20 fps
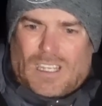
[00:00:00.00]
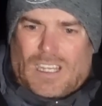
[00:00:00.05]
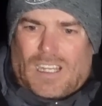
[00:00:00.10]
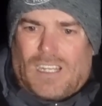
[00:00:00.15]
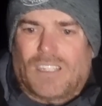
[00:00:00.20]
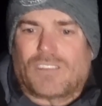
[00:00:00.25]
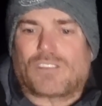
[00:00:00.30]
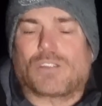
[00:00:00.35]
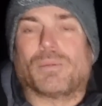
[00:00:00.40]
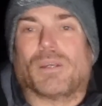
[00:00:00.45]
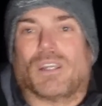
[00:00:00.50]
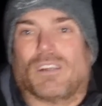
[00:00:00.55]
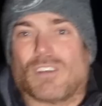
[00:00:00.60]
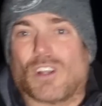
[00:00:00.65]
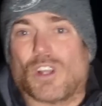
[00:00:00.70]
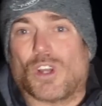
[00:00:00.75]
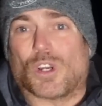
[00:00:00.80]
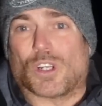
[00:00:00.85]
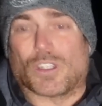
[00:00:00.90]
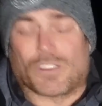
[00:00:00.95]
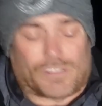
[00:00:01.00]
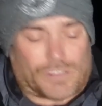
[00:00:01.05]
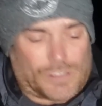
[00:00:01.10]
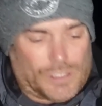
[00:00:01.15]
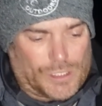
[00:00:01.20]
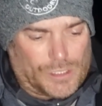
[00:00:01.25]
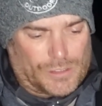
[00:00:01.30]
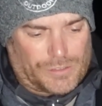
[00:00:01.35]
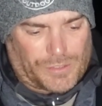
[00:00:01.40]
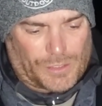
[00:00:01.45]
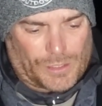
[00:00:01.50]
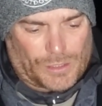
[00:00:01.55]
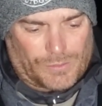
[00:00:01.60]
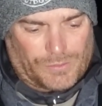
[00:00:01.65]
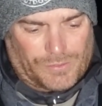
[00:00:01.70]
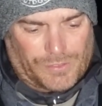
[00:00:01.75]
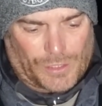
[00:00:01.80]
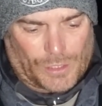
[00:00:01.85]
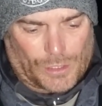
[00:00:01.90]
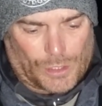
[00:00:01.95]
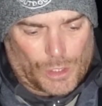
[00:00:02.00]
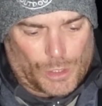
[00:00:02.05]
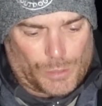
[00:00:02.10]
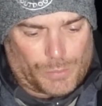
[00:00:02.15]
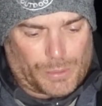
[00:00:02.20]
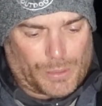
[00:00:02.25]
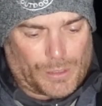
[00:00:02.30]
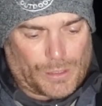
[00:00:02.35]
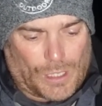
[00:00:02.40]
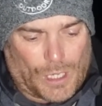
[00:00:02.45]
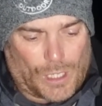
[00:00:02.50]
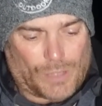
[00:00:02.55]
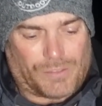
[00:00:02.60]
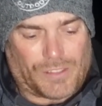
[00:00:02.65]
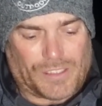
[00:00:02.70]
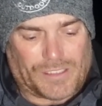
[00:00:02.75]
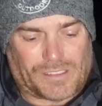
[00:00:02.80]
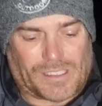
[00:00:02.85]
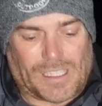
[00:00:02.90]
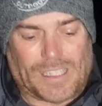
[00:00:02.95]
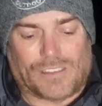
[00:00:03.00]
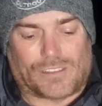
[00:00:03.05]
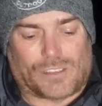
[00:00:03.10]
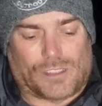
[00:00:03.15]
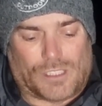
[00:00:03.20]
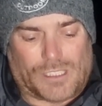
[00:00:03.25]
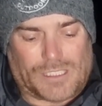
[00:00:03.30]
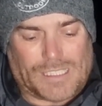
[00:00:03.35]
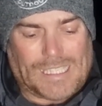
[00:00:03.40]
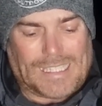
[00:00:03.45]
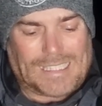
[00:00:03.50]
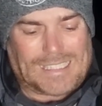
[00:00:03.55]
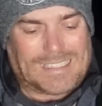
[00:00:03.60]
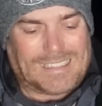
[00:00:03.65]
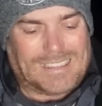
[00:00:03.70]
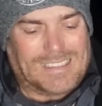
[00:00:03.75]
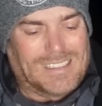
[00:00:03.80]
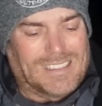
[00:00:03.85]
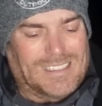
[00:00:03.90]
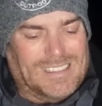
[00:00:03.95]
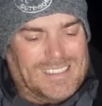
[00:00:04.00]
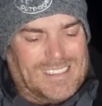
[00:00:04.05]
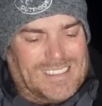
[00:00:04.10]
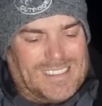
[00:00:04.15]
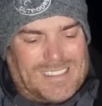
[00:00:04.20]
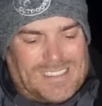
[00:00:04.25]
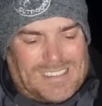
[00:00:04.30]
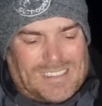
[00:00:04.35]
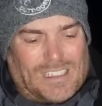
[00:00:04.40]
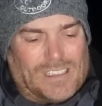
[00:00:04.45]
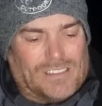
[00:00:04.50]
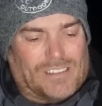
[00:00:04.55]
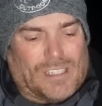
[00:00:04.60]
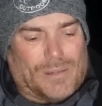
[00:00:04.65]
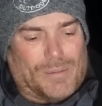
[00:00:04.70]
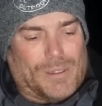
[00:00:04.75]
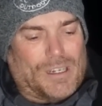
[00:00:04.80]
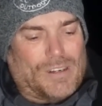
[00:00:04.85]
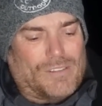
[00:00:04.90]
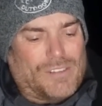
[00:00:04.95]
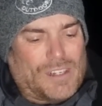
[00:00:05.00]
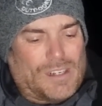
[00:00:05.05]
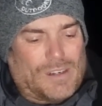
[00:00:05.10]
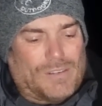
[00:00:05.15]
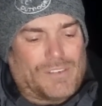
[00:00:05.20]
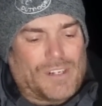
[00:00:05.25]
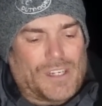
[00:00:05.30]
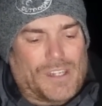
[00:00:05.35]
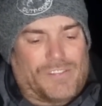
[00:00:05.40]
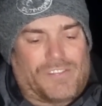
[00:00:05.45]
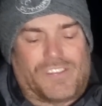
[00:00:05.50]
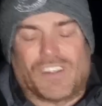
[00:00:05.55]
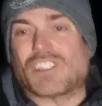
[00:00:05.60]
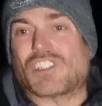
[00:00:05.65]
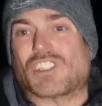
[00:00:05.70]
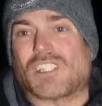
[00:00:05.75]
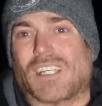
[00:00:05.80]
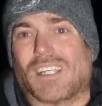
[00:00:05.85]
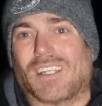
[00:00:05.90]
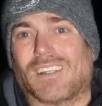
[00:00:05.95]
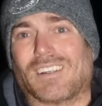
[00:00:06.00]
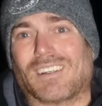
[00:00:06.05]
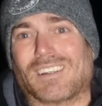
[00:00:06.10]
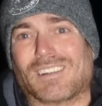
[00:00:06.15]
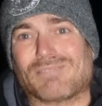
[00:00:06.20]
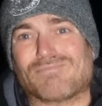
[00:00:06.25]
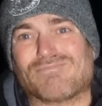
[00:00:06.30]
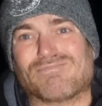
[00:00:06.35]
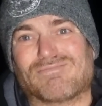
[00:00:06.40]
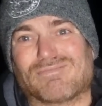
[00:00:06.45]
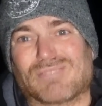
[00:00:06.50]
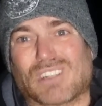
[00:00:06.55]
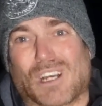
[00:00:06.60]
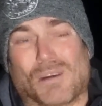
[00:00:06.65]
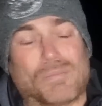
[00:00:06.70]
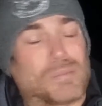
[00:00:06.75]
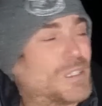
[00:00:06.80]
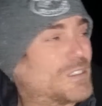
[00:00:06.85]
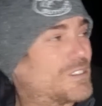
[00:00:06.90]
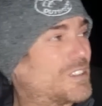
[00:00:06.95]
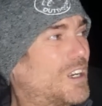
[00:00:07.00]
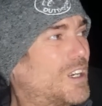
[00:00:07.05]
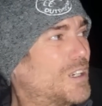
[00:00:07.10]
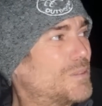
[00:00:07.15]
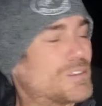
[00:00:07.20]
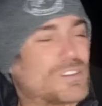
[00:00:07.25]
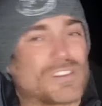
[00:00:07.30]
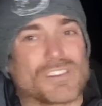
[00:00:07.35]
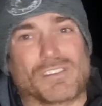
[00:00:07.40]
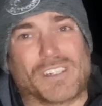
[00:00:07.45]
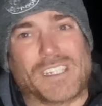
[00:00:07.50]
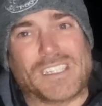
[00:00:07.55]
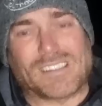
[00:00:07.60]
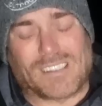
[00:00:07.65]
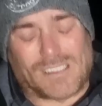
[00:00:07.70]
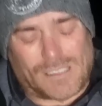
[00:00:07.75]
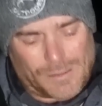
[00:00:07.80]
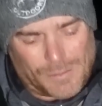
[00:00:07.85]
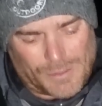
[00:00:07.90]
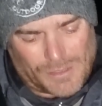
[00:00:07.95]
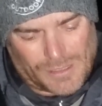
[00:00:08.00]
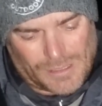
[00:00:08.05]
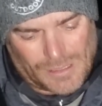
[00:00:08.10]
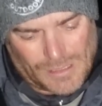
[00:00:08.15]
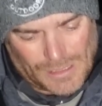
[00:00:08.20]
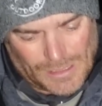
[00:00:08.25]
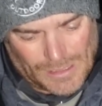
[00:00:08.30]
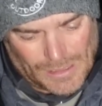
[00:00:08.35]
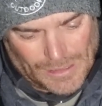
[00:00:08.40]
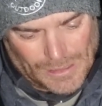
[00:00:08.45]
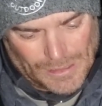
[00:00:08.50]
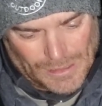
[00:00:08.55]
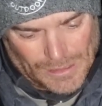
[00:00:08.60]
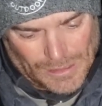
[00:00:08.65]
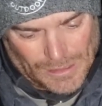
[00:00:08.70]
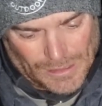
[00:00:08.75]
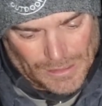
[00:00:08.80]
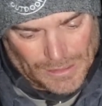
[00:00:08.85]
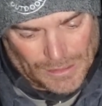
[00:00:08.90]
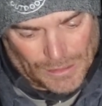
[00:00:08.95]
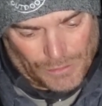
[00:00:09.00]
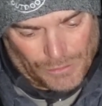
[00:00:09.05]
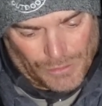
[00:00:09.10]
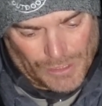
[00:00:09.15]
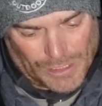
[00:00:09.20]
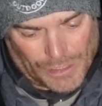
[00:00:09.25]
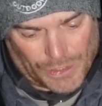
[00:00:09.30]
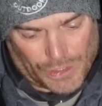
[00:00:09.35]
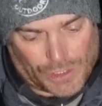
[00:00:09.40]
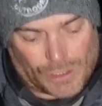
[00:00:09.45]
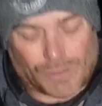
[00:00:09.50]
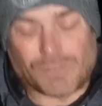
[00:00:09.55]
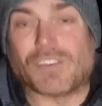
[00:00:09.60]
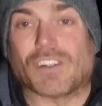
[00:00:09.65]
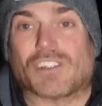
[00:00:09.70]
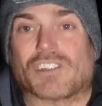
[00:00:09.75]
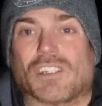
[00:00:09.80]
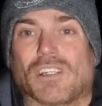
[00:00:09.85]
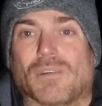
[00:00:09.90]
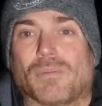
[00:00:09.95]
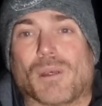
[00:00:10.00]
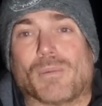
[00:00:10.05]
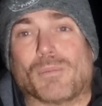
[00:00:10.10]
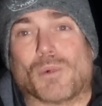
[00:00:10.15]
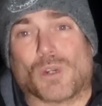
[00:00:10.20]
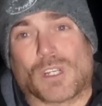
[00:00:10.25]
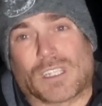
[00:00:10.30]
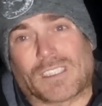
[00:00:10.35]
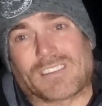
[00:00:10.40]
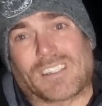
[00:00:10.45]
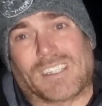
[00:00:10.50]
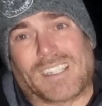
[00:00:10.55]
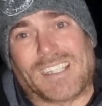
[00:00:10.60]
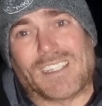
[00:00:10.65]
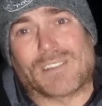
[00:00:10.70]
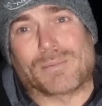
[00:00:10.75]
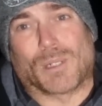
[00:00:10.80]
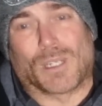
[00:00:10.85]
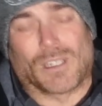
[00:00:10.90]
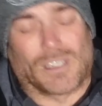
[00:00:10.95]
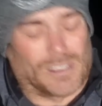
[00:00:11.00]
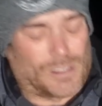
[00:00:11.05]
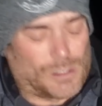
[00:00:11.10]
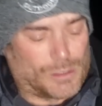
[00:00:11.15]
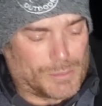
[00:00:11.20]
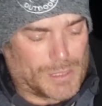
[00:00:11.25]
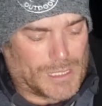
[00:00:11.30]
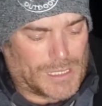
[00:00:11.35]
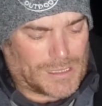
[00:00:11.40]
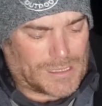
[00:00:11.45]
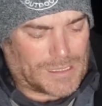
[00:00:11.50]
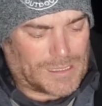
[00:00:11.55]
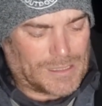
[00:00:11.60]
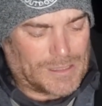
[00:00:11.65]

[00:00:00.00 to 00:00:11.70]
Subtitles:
a little bit of a longer snood for the loop, hopefully to get us on the deck. Like I say, I mean, I've only fished here couple of times, 3 times, and I really should fish it a bit more. Like I say, it is my local mark,